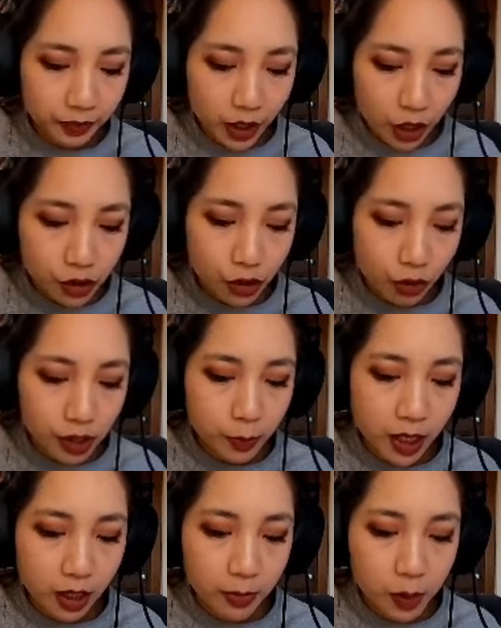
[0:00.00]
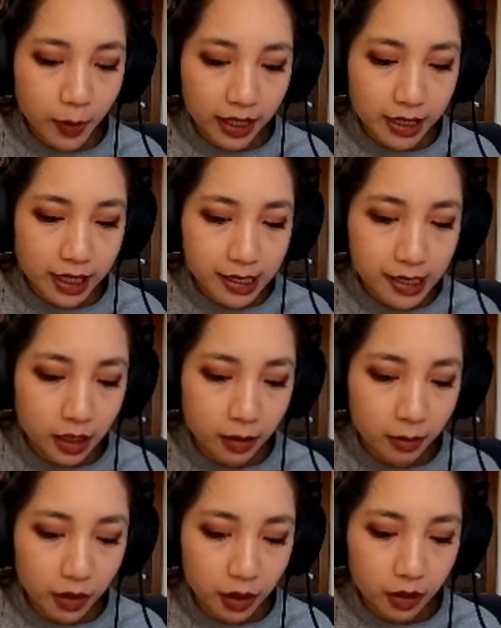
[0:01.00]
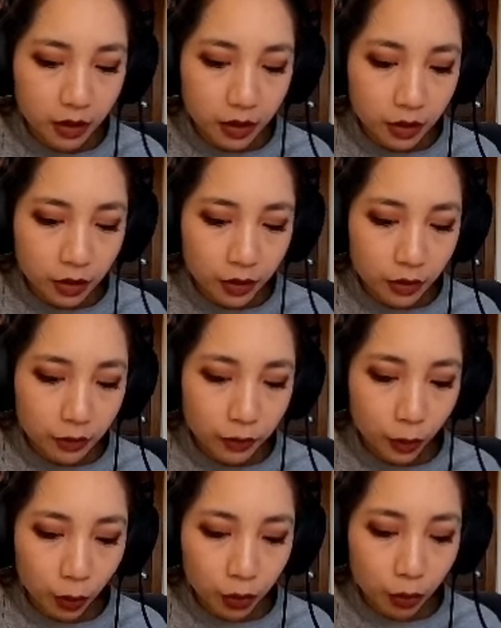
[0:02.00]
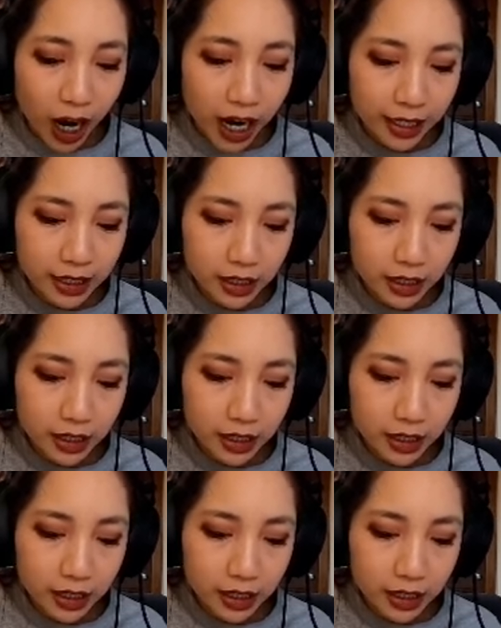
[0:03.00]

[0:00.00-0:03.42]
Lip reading: So this becomes magnesium fluoride.